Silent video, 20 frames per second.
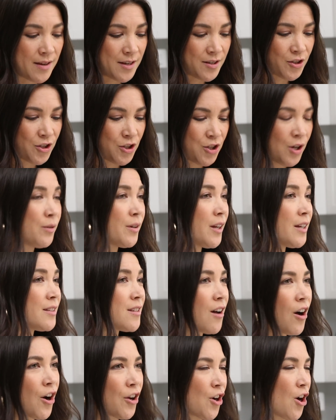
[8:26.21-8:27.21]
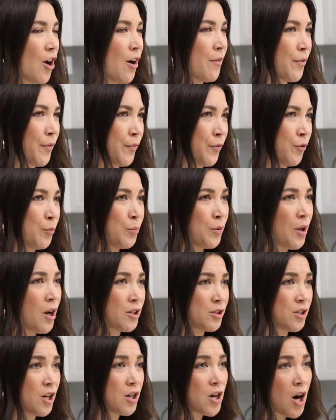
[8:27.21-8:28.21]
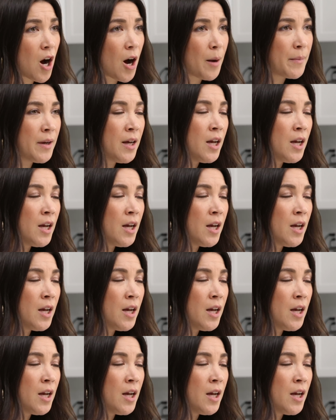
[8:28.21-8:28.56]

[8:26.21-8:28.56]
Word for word: these donuts on Hot For Food Blog dot com.